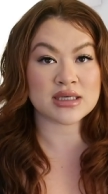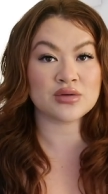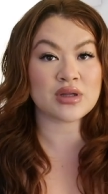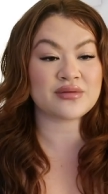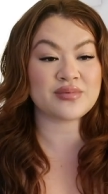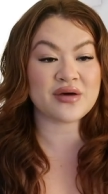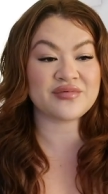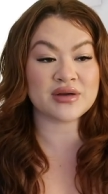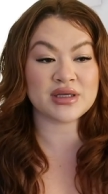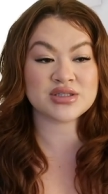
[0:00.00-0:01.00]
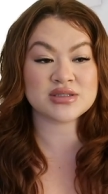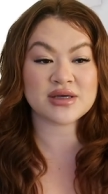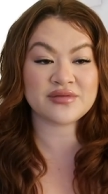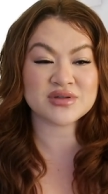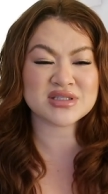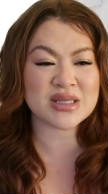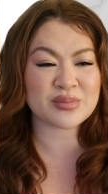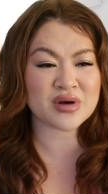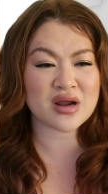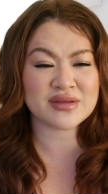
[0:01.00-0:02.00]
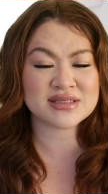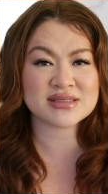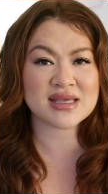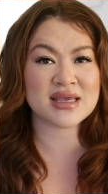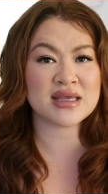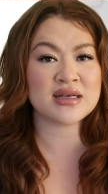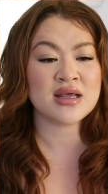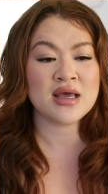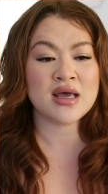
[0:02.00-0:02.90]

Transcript: I don't like foundations that feel slippery on the skin.